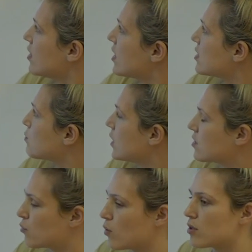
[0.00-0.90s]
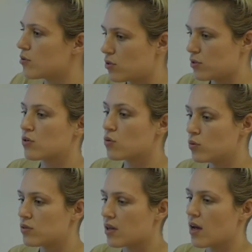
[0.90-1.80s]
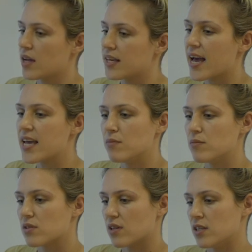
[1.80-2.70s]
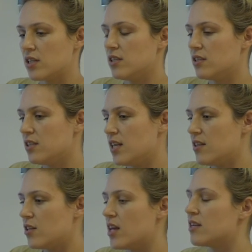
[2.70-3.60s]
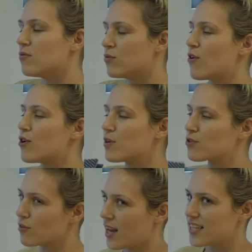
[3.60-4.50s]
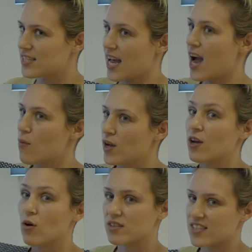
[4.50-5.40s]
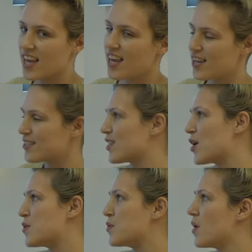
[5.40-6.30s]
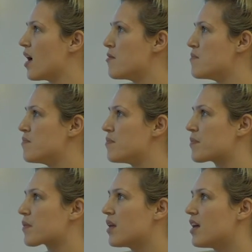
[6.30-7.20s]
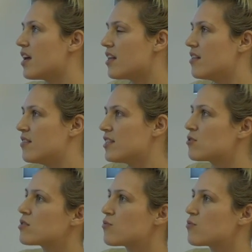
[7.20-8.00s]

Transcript: this piece of work, which is called Games, it very much relates to how I got to here. So this